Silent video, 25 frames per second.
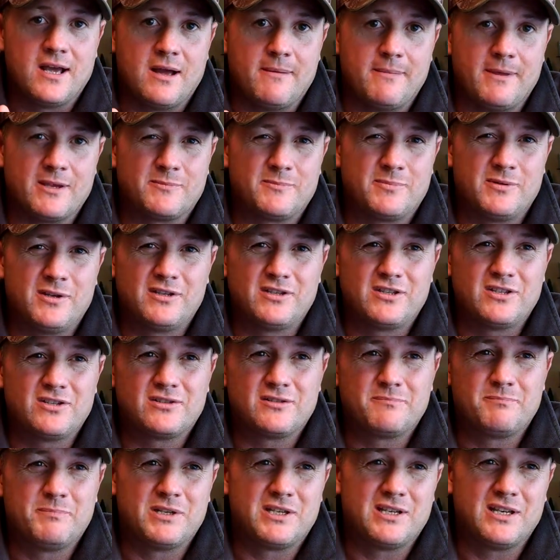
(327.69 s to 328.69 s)
that's
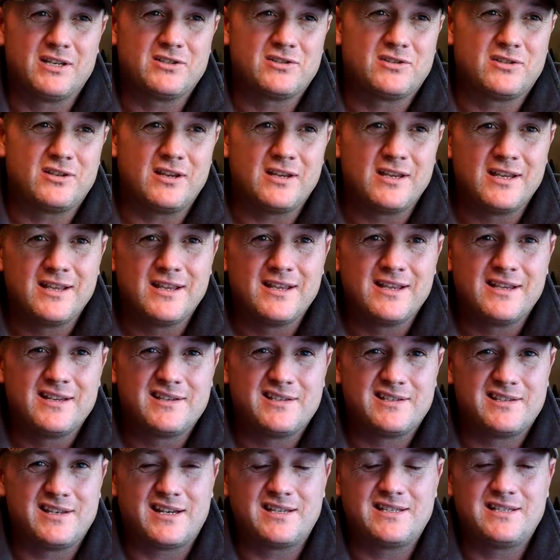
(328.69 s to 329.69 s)
potentially
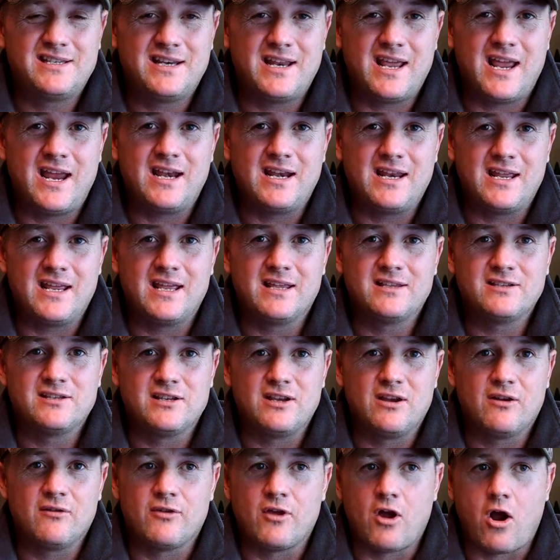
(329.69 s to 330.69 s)
60 to 80 hens
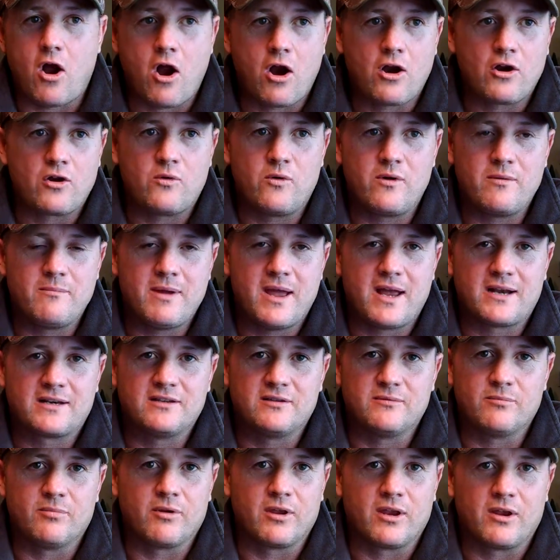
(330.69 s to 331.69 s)
a year that aren't going back
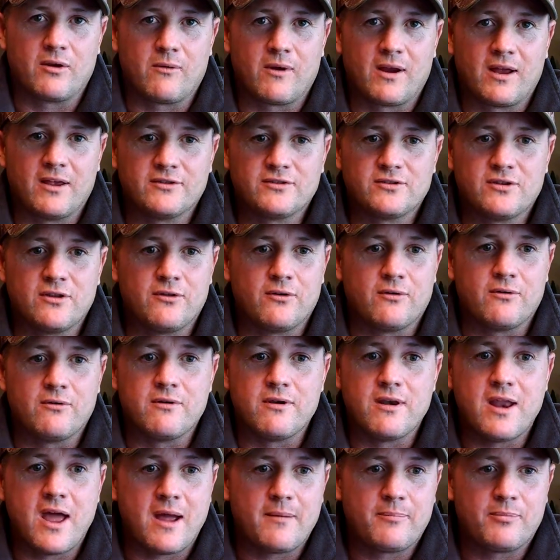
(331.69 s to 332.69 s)
to the breeding ground, so they're
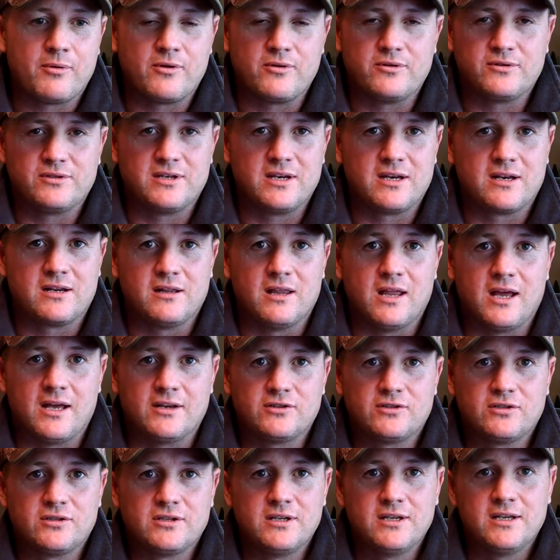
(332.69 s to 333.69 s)
not producing any
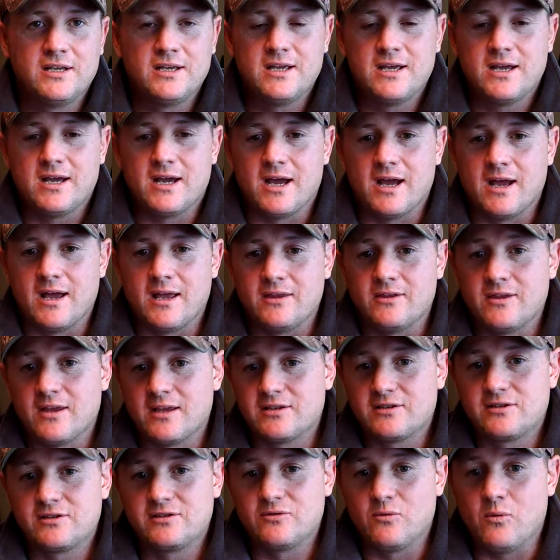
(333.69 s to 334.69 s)
clutch, and
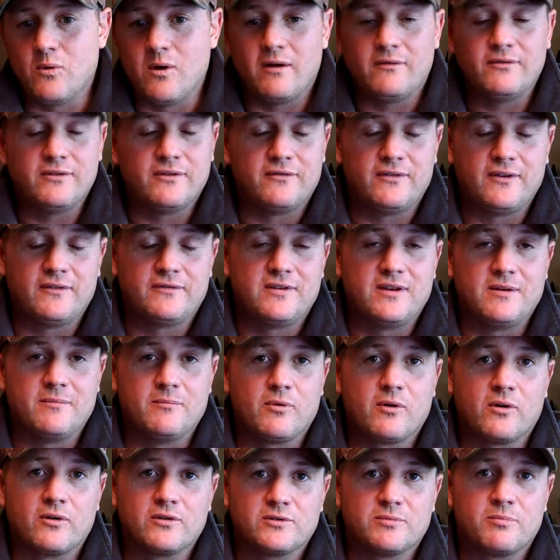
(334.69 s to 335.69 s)
that's 12 to 15
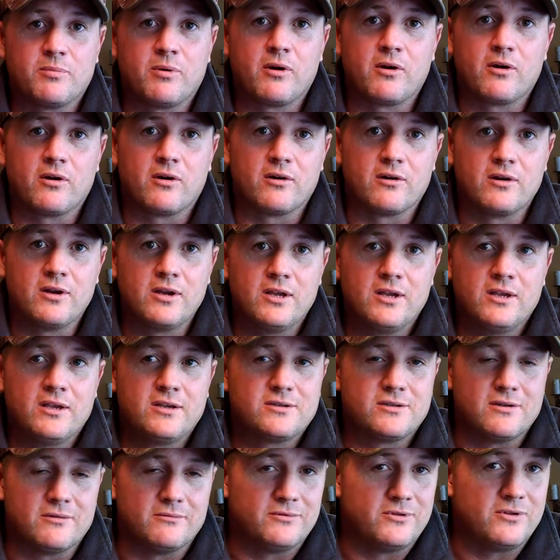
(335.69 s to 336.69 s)
birds per.
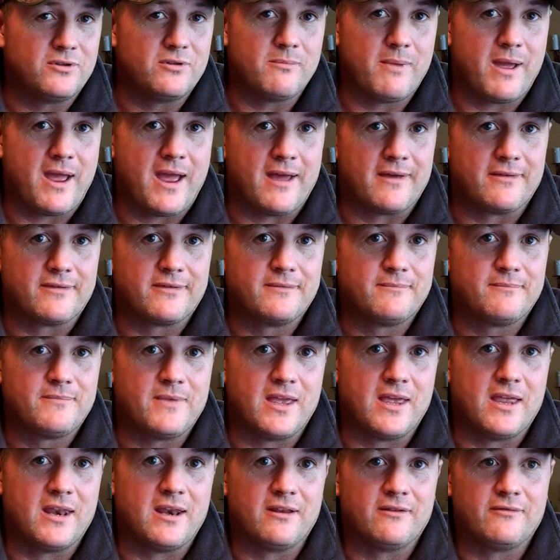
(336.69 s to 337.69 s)
So do the math,
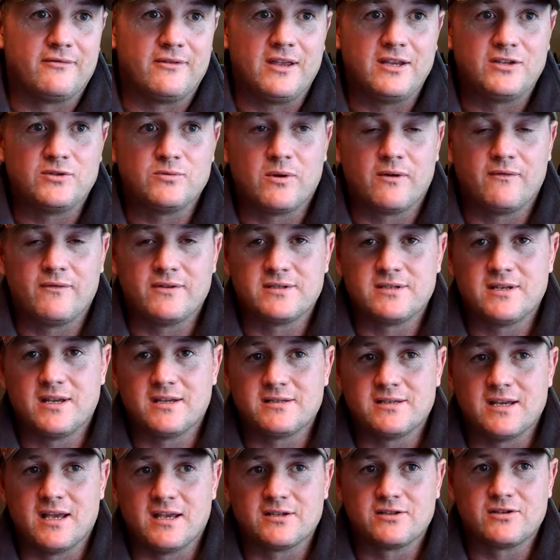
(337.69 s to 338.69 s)
and if each one of us
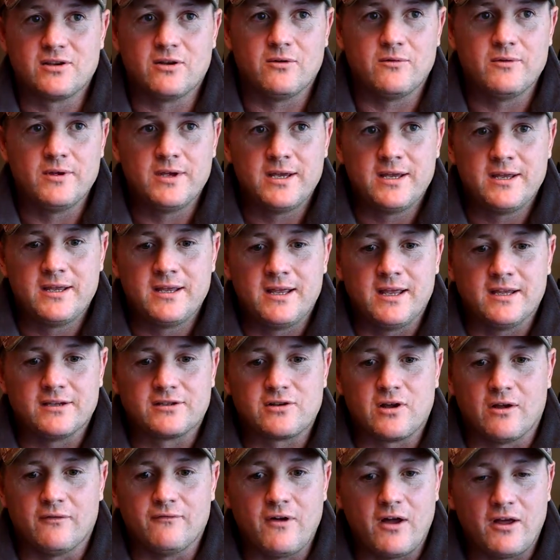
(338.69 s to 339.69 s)
does that. So
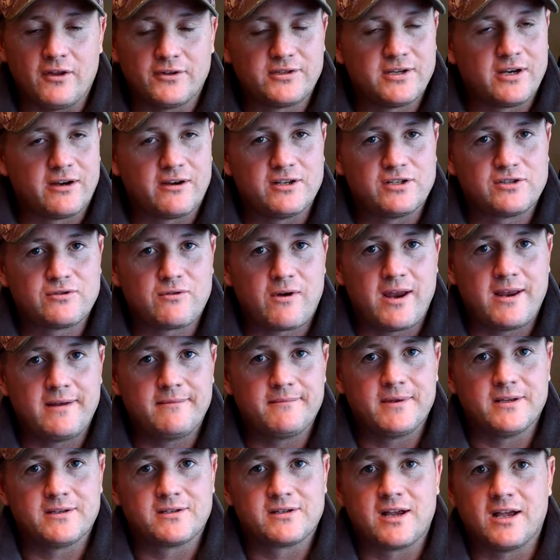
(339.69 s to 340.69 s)
it's called voluntary
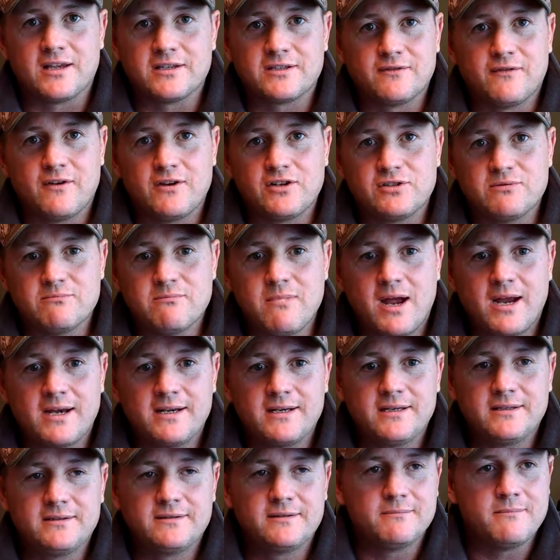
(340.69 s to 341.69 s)
strength. It's conservation
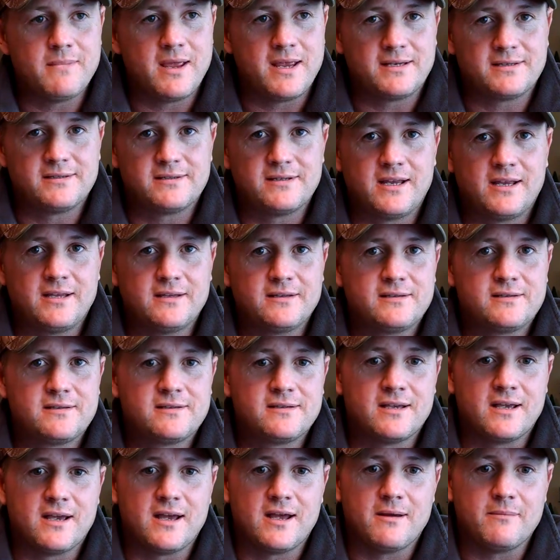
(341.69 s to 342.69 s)
minded. It makes
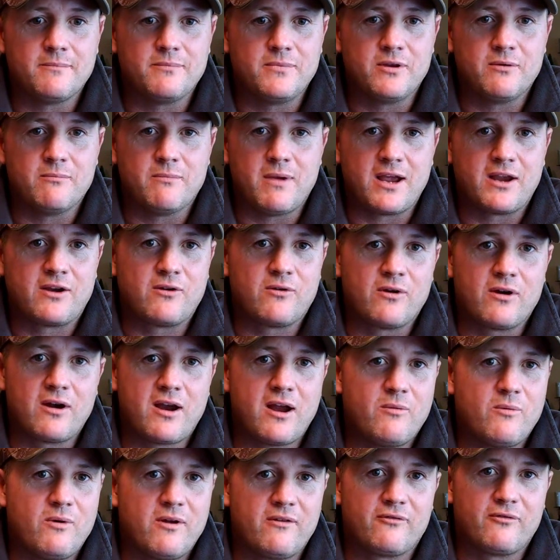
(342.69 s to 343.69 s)
sense. My
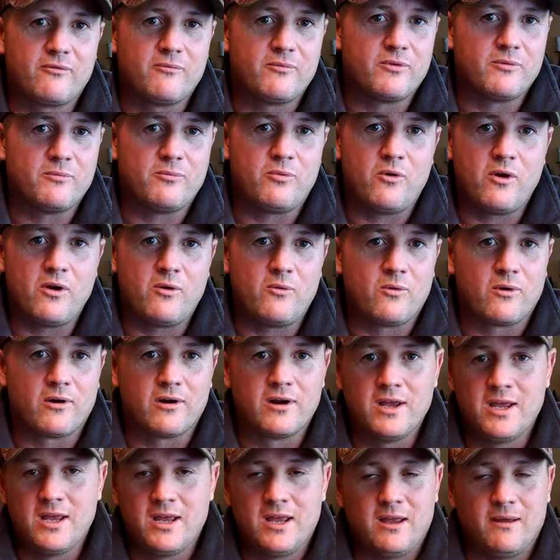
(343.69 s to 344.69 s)
career, I went from the point
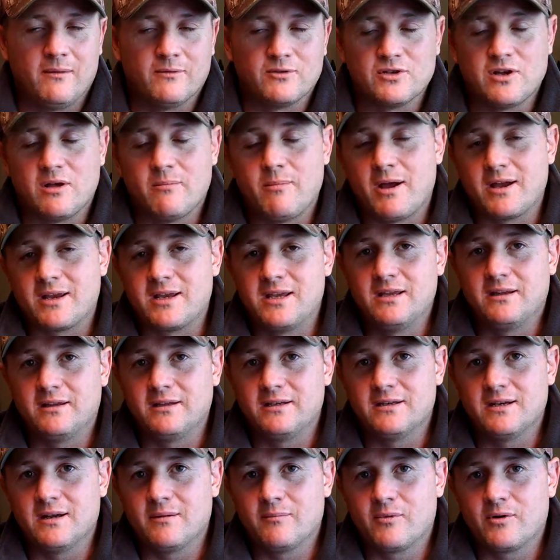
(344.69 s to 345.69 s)
where it was all about
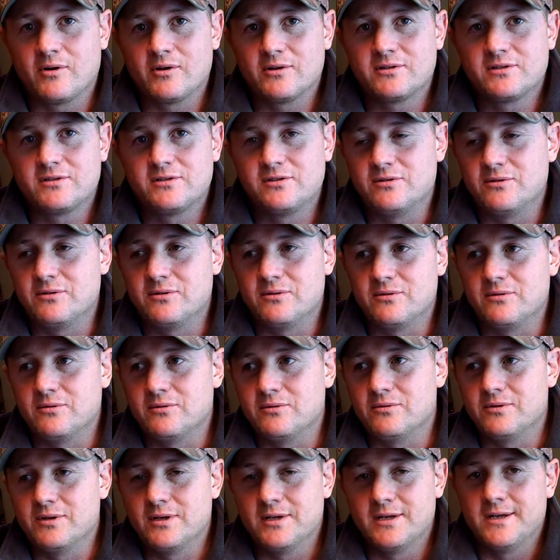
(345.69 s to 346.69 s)
killing numbers
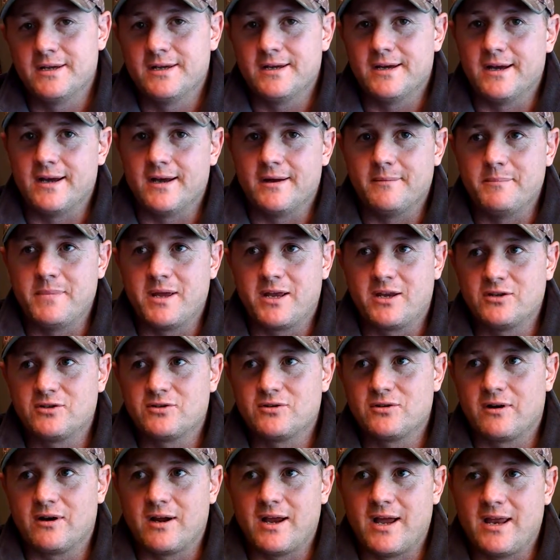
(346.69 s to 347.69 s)
to making
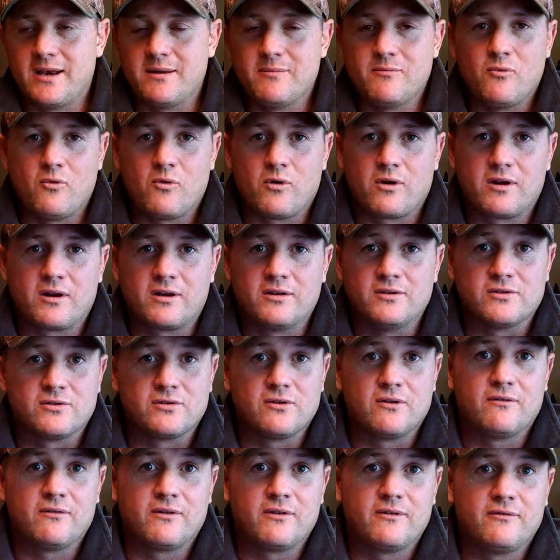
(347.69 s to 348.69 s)
sure I had a more
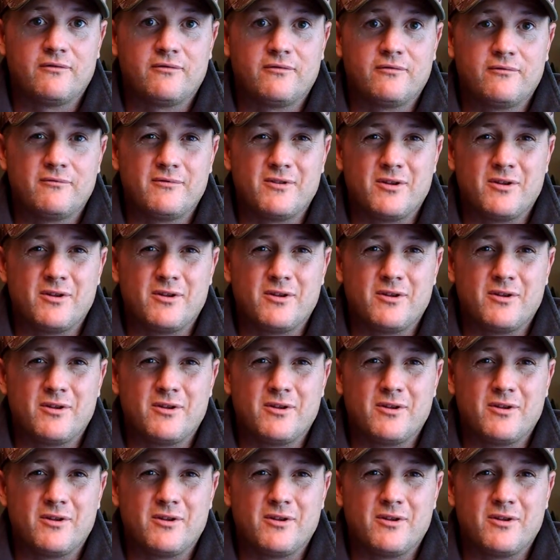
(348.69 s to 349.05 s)
conservative,